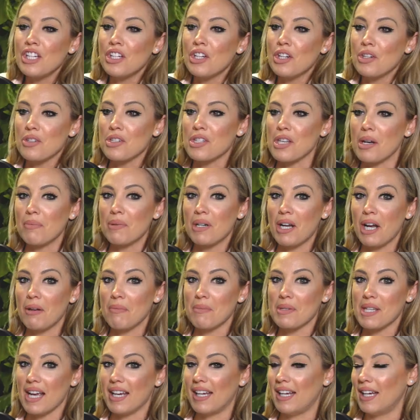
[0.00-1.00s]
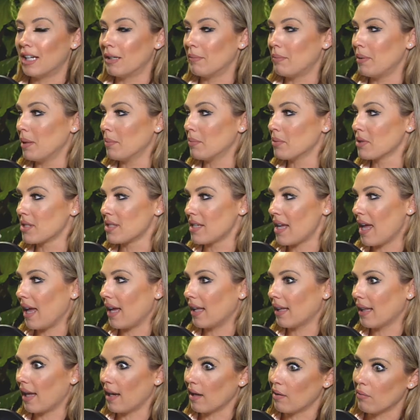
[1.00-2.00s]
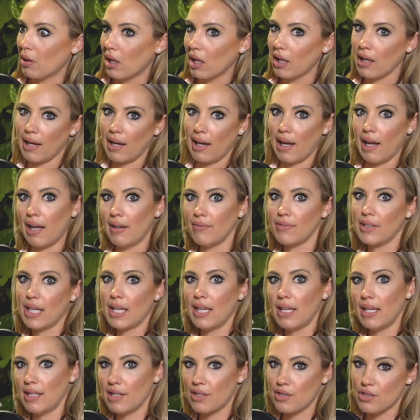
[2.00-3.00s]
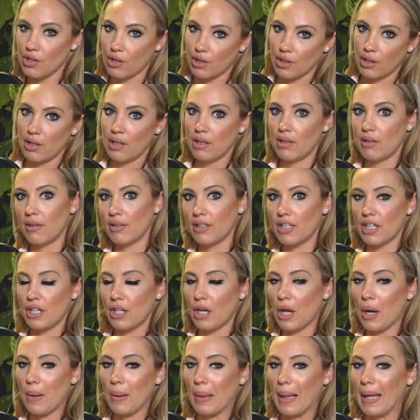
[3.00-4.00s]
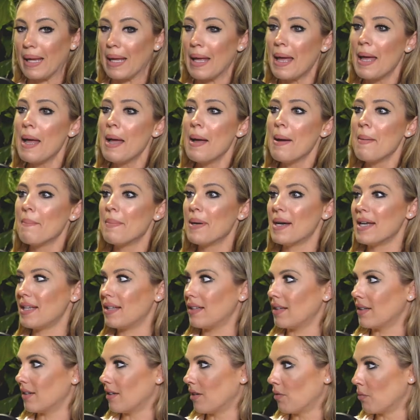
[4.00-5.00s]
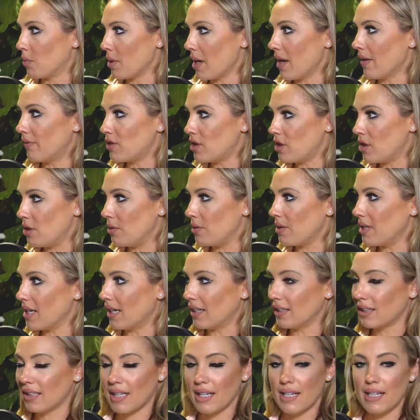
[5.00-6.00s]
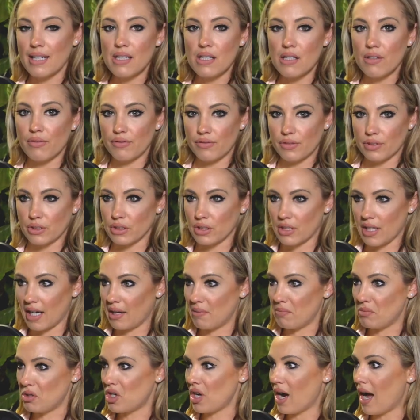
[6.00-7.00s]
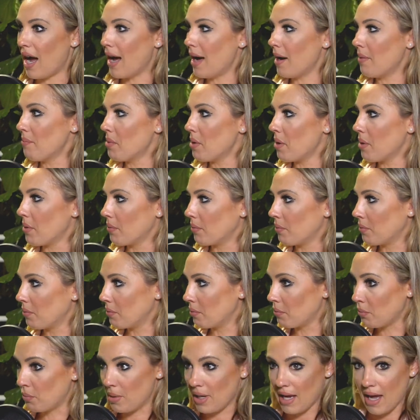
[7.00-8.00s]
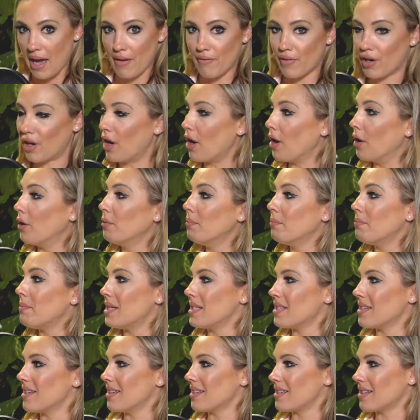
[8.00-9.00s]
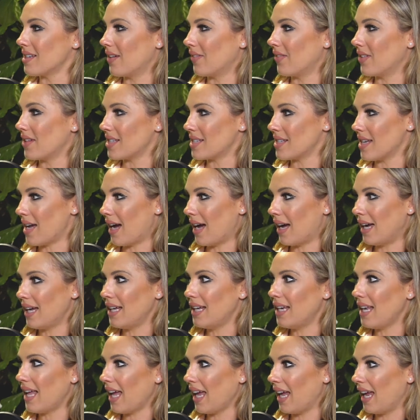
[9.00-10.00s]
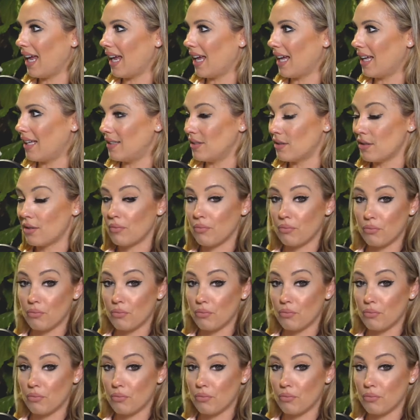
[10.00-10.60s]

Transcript: You know, sometimes I hear people say like, well, I have kids, or, oh, you know, like, but we have two young kids, full-time job. We have our own business on the side, and